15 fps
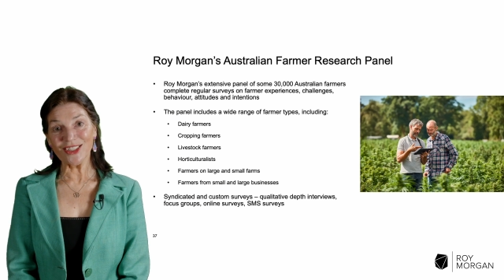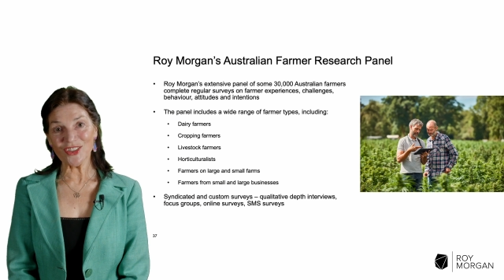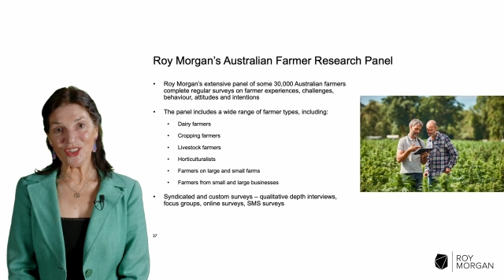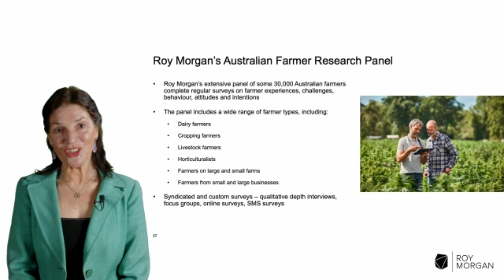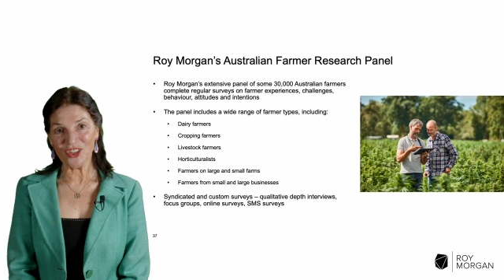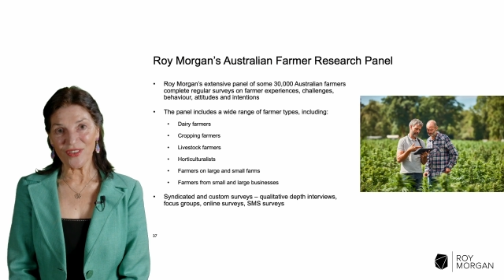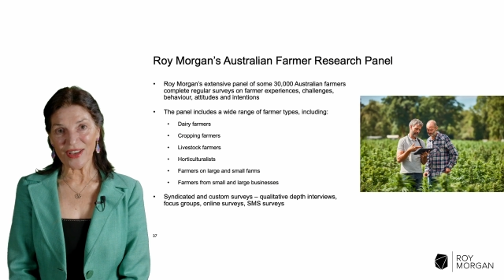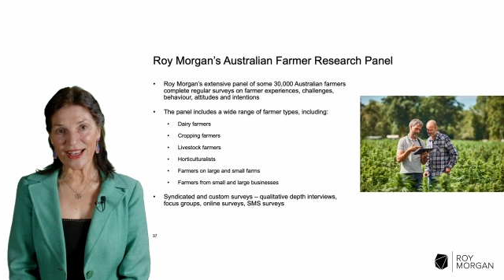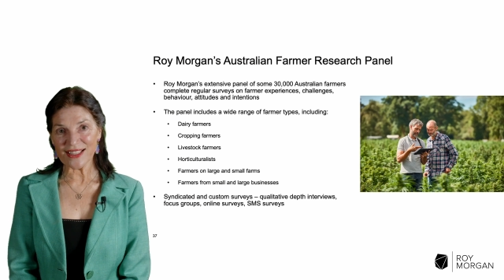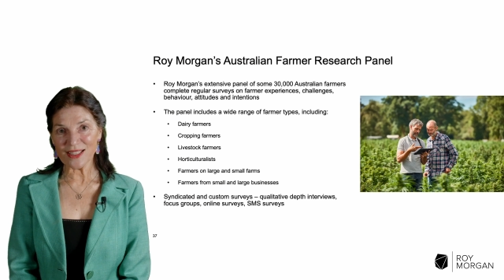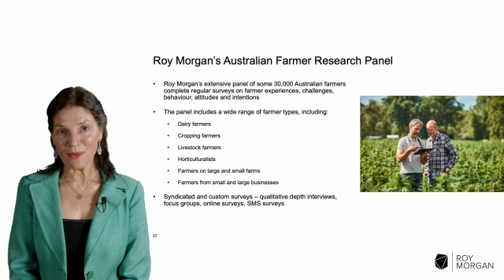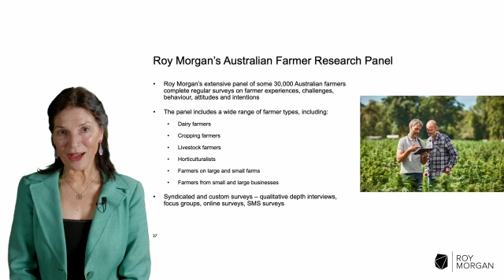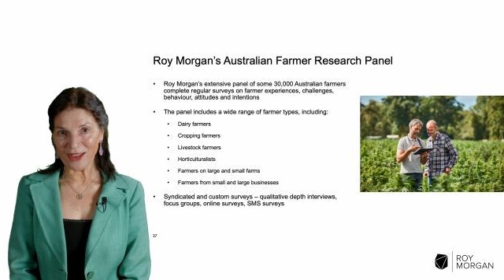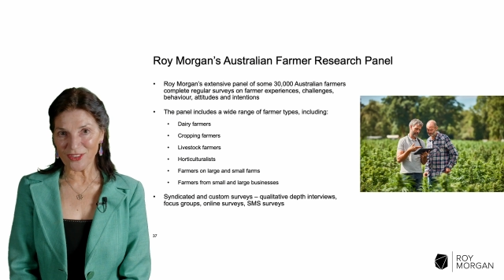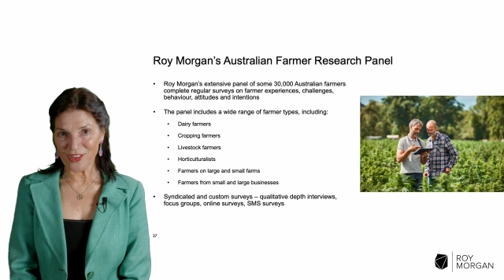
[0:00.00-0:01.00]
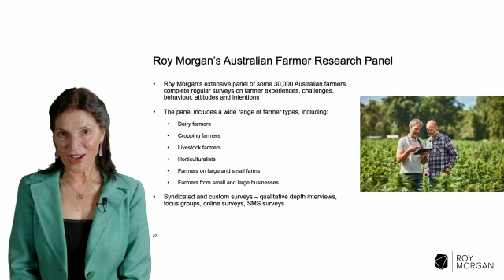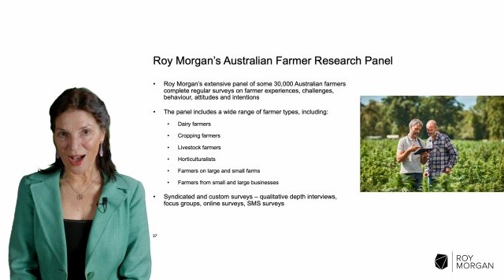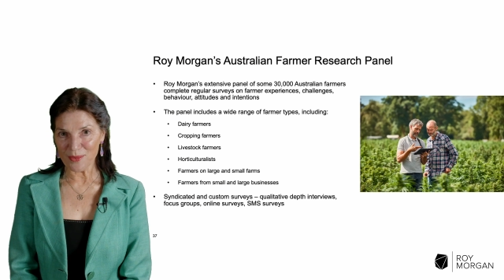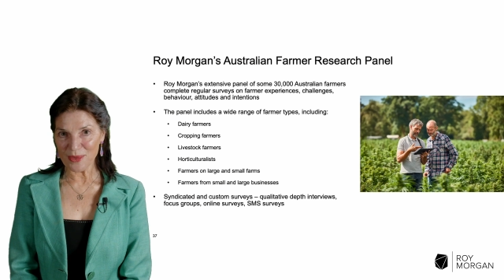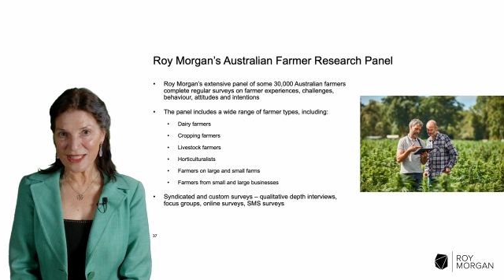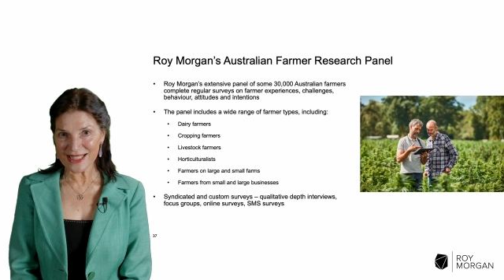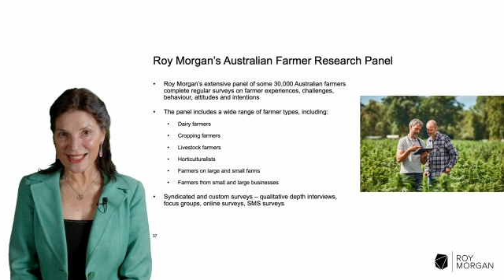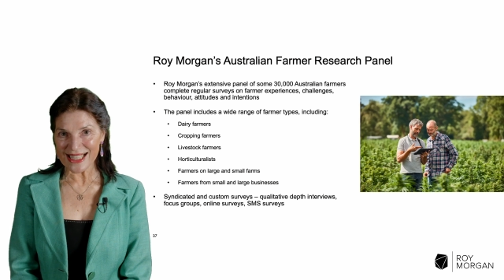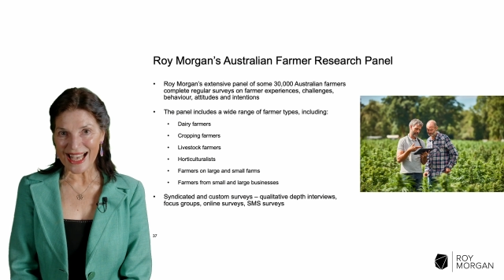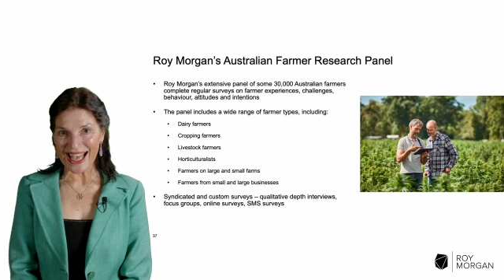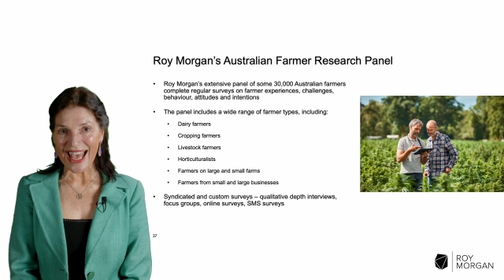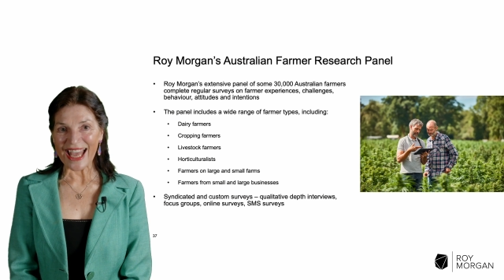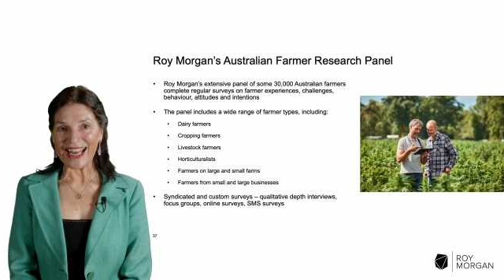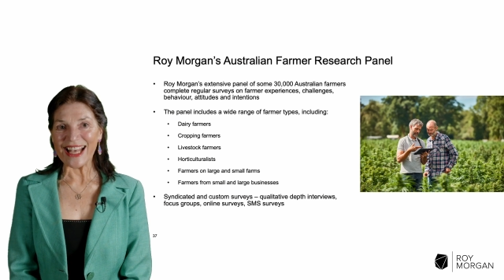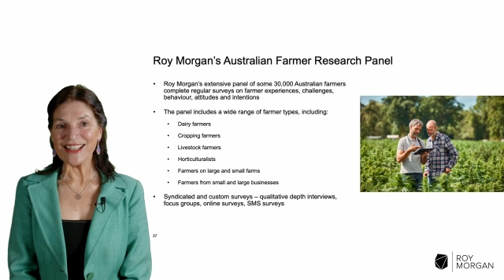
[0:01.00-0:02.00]
surveys among farmers,
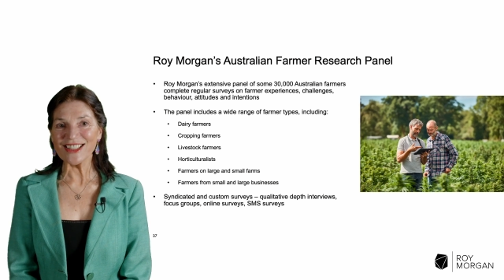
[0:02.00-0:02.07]
and our